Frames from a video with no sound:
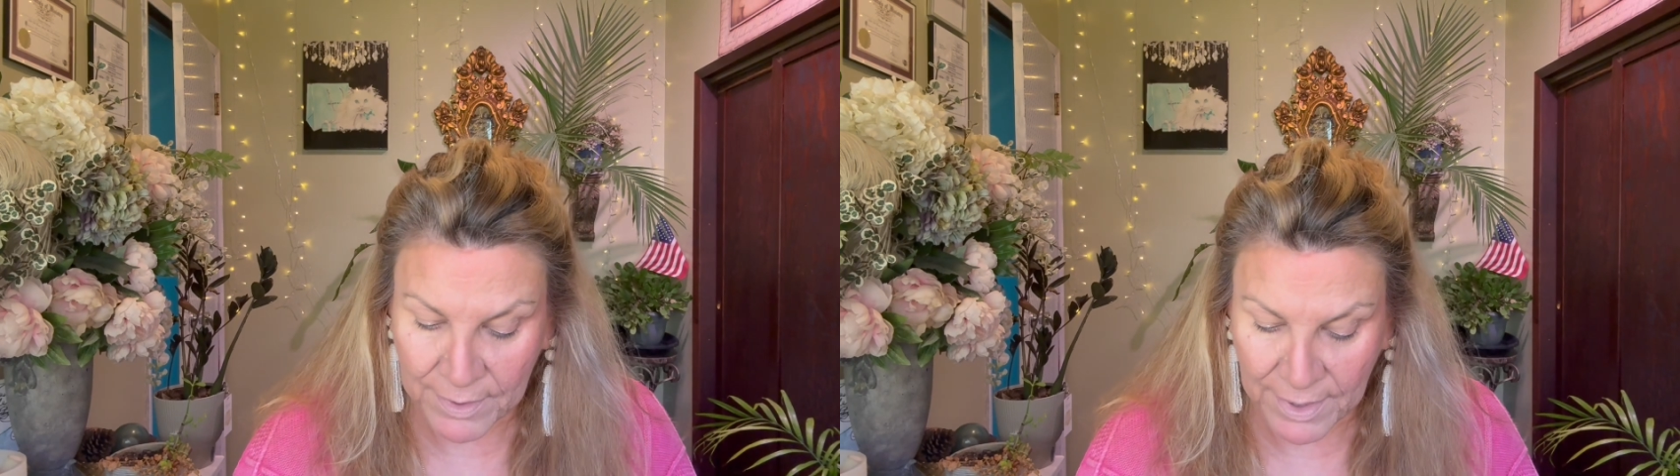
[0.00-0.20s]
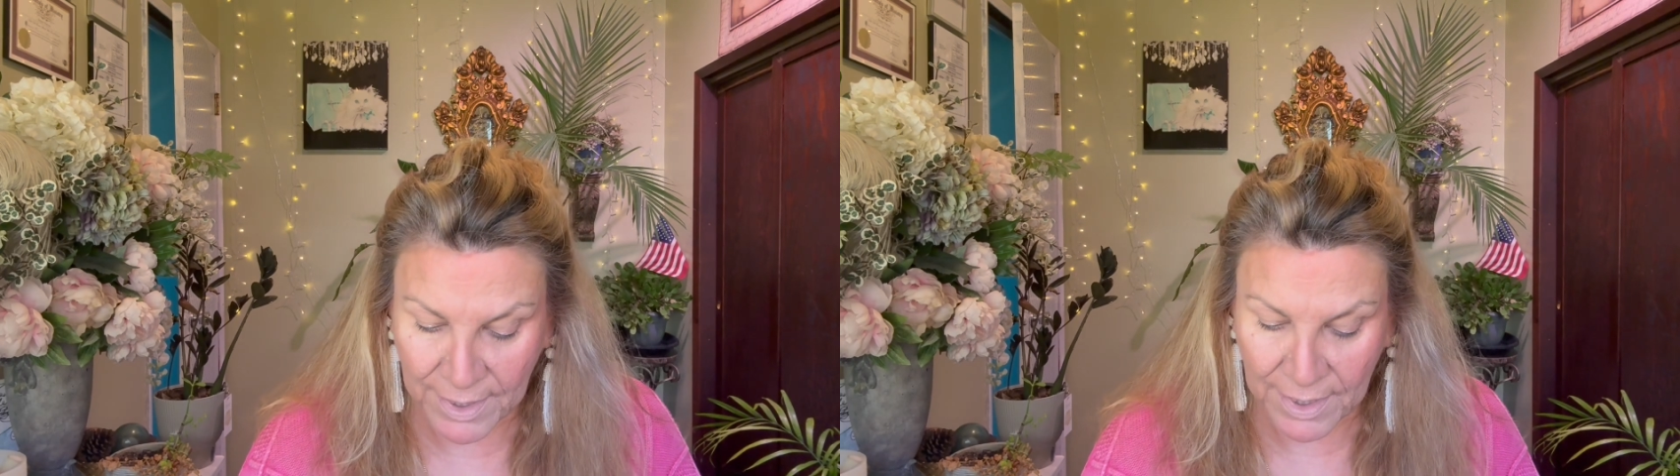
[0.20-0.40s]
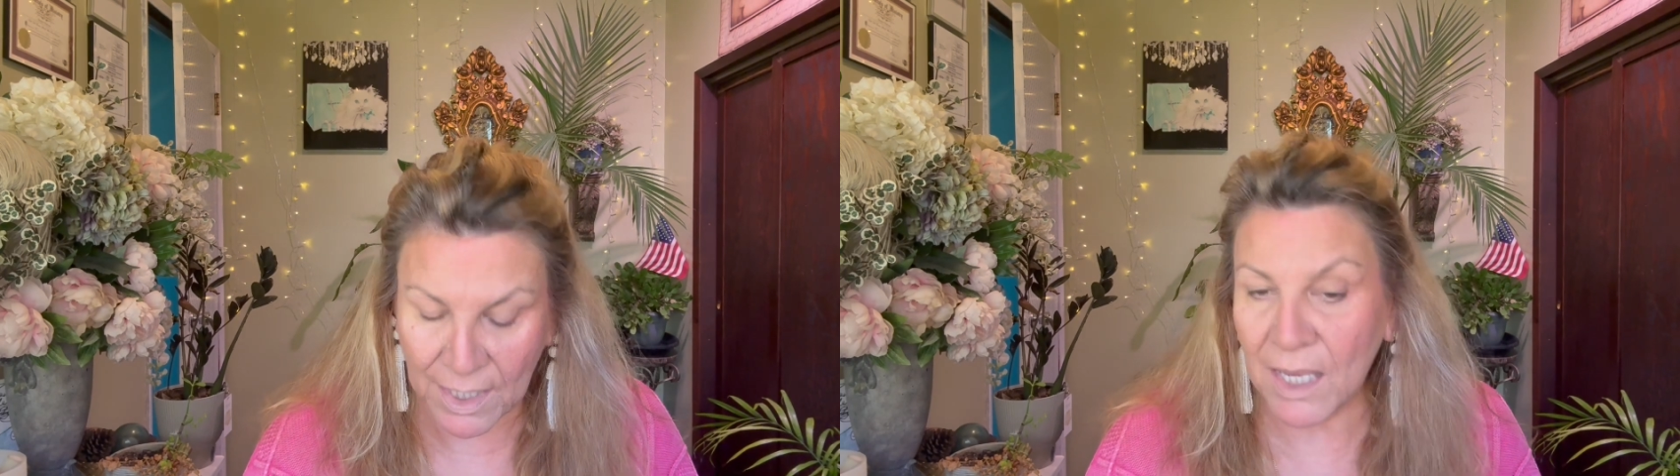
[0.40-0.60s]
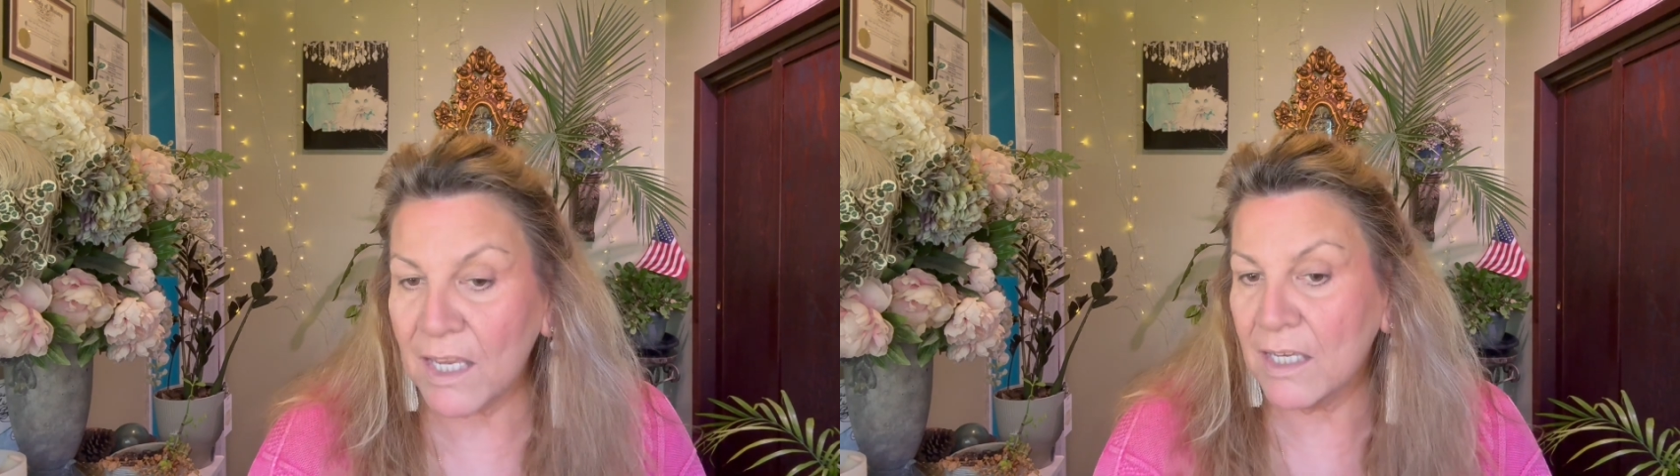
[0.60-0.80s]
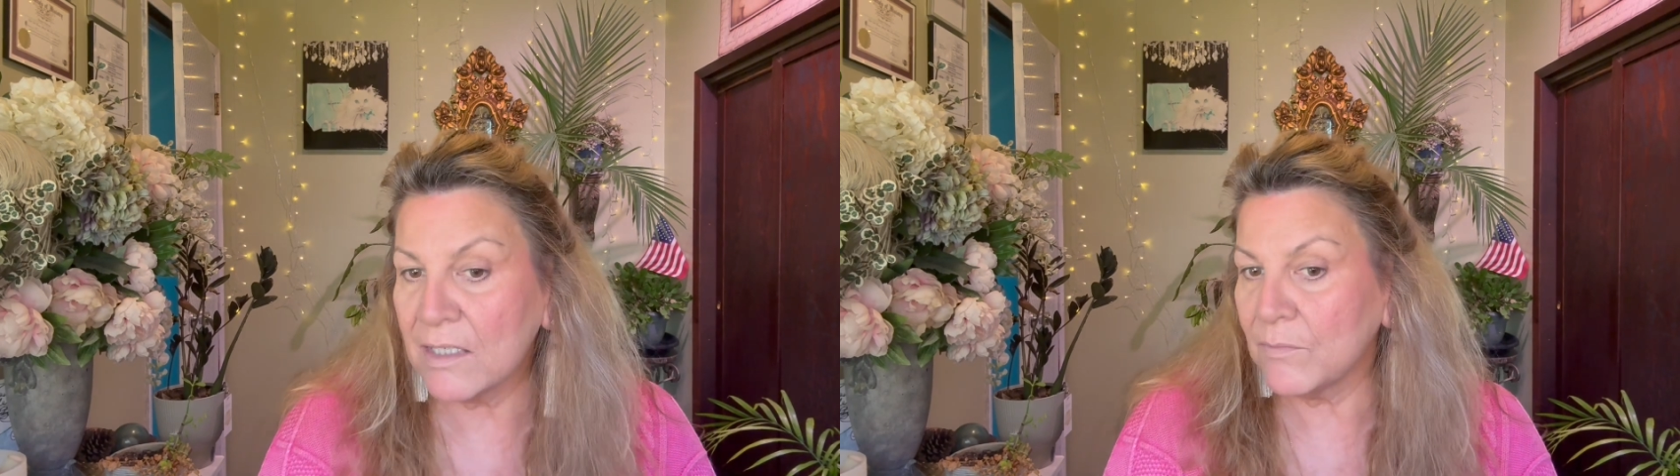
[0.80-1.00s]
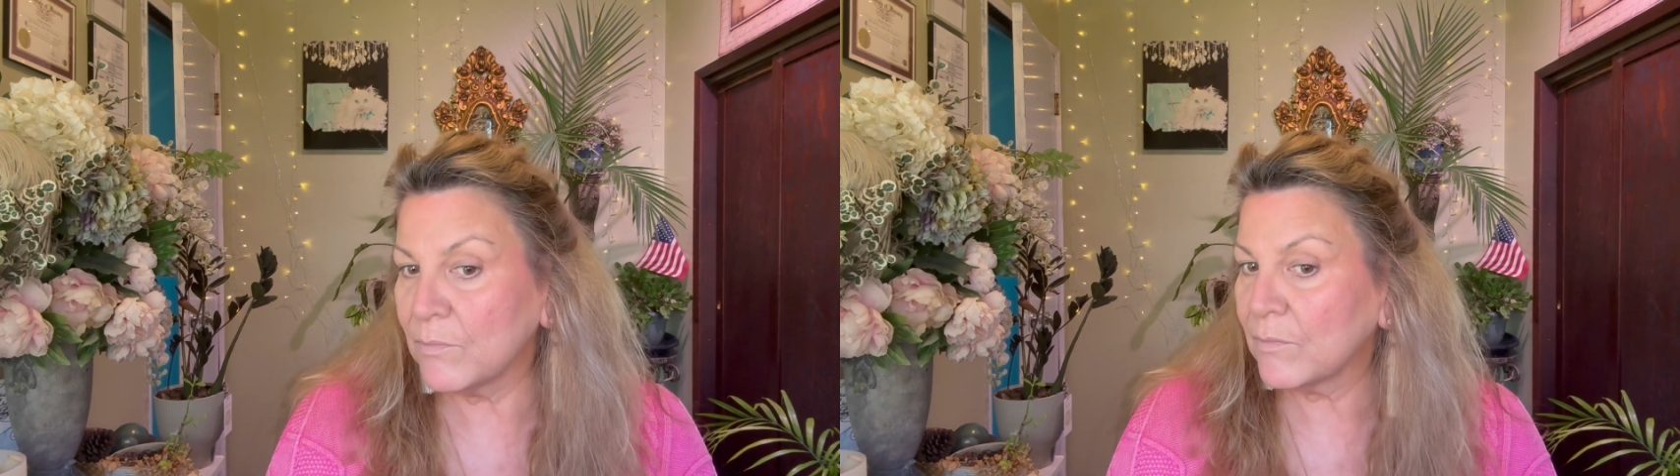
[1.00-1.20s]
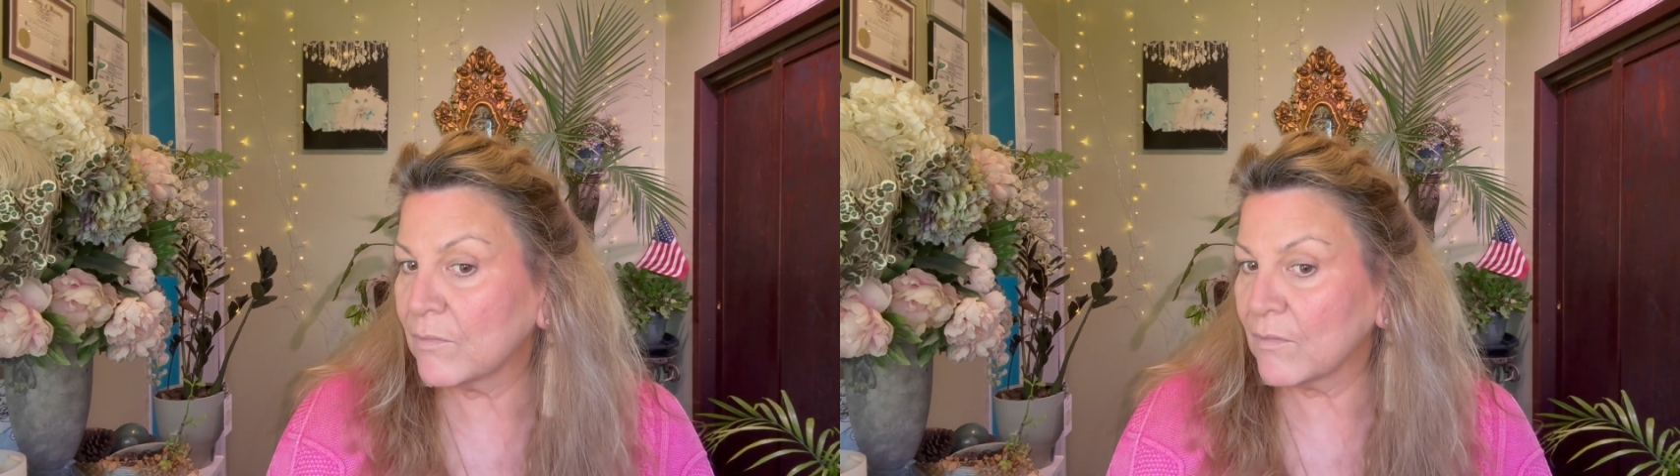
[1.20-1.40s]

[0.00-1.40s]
and